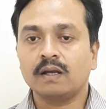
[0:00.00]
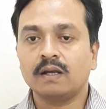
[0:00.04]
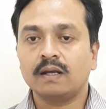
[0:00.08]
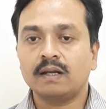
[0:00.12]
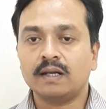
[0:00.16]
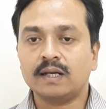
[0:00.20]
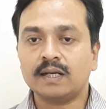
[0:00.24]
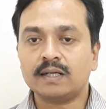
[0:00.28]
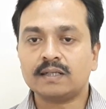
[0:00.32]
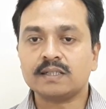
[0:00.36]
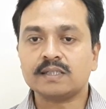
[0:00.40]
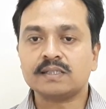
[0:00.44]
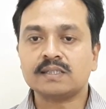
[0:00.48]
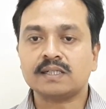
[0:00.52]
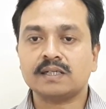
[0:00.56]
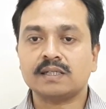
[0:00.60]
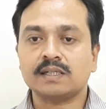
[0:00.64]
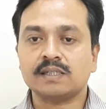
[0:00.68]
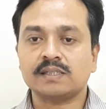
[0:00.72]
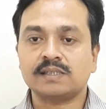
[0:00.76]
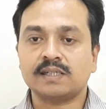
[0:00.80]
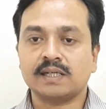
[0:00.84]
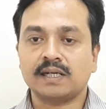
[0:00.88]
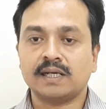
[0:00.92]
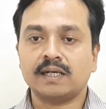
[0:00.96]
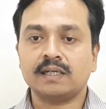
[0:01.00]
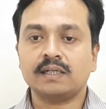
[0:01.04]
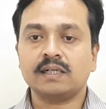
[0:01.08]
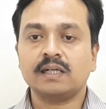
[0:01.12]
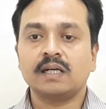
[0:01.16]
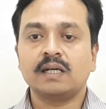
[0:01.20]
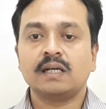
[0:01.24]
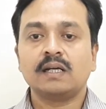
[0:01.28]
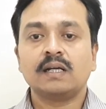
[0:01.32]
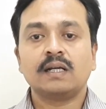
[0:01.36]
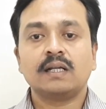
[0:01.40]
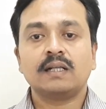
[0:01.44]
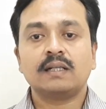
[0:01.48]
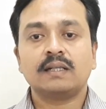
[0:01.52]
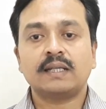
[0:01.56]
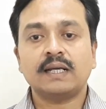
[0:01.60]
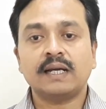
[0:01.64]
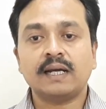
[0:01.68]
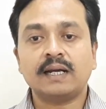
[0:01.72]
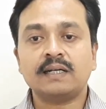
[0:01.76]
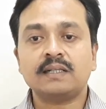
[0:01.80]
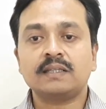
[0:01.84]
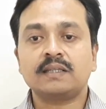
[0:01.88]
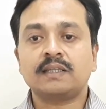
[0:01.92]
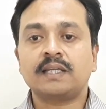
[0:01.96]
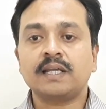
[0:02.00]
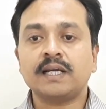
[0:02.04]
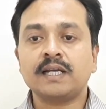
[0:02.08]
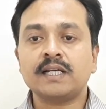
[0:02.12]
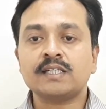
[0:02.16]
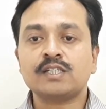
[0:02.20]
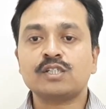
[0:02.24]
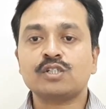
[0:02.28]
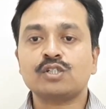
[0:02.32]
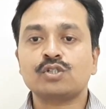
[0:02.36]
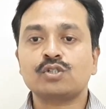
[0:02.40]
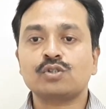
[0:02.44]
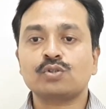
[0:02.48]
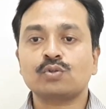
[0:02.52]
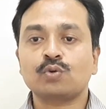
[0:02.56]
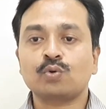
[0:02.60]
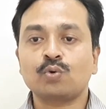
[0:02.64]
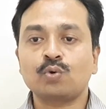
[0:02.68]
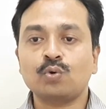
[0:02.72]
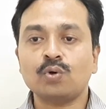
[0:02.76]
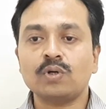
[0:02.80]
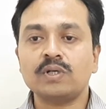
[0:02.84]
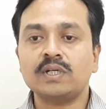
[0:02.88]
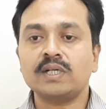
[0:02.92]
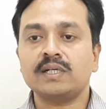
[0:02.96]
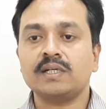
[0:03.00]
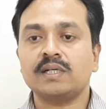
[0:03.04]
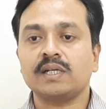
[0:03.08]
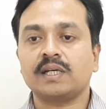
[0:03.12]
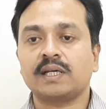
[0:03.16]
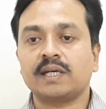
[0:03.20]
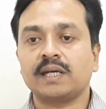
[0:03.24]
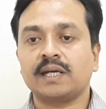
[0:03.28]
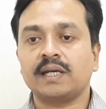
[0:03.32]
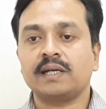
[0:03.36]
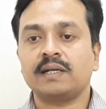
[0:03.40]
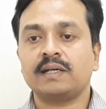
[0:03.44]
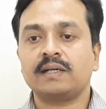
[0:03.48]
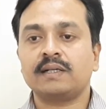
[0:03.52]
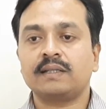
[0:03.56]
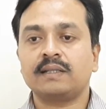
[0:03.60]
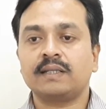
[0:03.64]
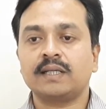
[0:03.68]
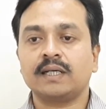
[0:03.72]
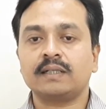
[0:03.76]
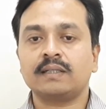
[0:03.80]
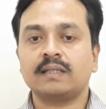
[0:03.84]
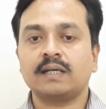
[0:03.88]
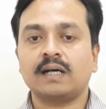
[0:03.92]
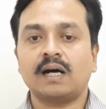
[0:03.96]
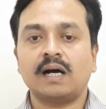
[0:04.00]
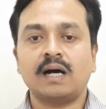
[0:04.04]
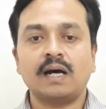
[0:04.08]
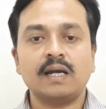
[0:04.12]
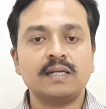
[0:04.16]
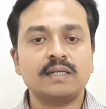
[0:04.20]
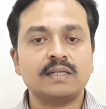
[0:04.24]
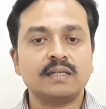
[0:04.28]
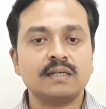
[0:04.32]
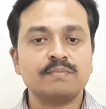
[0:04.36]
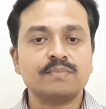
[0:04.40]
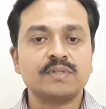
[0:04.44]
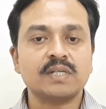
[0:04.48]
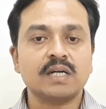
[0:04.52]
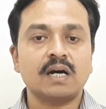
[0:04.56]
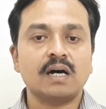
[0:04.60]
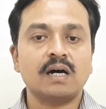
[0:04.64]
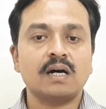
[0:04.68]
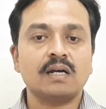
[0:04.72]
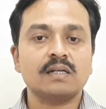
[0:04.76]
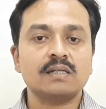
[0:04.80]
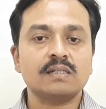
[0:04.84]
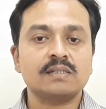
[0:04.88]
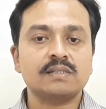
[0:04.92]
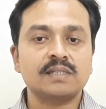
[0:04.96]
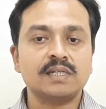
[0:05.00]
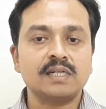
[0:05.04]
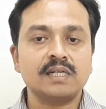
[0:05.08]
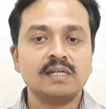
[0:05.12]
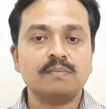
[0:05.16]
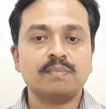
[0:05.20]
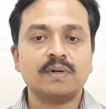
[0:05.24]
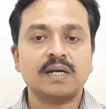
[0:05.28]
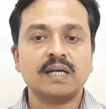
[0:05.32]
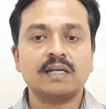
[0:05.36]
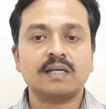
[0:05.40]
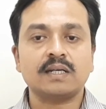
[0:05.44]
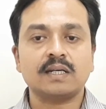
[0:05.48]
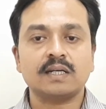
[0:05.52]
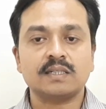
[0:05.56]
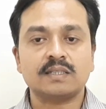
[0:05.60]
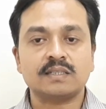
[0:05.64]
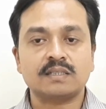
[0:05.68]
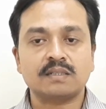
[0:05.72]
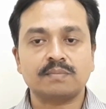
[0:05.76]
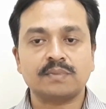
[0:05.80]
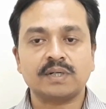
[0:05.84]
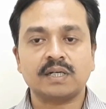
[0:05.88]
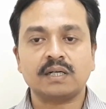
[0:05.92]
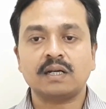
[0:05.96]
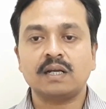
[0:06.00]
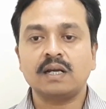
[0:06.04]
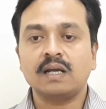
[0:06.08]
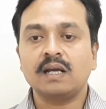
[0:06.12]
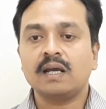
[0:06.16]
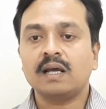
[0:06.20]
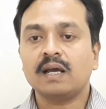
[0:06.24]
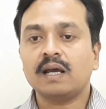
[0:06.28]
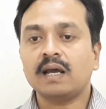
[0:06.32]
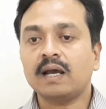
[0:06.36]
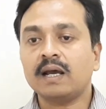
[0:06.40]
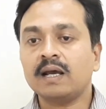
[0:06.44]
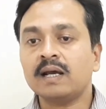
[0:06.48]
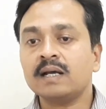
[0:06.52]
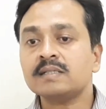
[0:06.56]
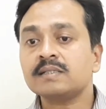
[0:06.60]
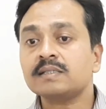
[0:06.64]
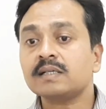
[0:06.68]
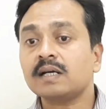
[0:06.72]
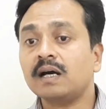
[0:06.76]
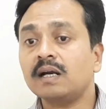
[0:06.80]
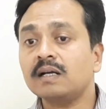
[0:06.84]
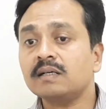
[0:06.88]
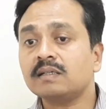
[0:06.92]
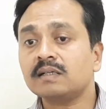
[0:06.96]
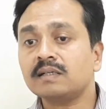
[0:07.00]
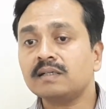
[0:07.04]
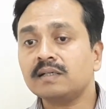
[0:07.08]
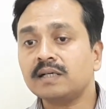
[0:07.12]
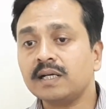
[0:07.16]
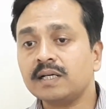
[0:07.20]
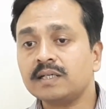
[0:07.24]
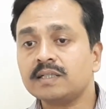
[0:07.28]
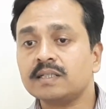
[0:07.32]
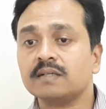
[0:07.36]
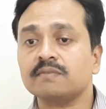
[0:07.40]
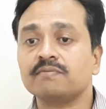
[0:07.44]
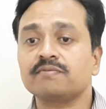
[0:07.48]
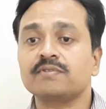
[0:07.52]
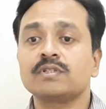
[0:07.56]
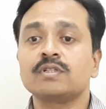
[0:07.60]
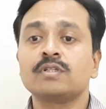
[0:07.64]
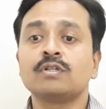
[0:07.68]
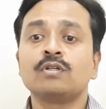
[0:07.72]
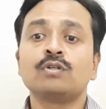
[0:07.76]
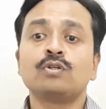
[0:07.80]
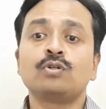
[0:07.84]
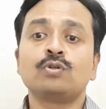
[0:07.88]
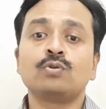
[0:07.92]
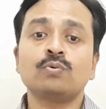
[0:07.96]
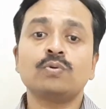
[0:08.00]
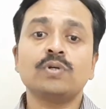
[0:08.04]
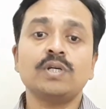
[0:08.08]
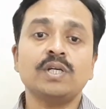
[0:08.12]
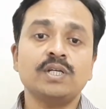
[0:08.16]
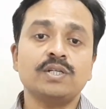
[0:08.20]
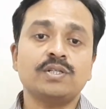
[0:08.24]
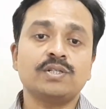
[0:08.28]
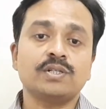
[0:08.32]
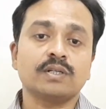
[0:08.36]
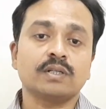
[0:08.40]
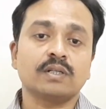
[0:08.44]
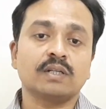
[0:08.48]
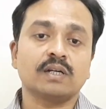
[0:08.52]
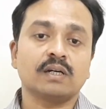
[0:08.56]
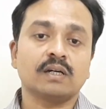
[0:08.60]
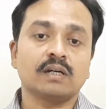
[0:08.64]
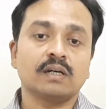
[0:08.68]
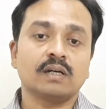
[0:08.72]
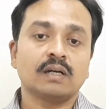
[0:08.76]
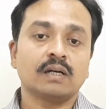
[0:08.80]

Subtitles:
Let us understand that this could indicate that the items are seen by customer as alternatives to each other.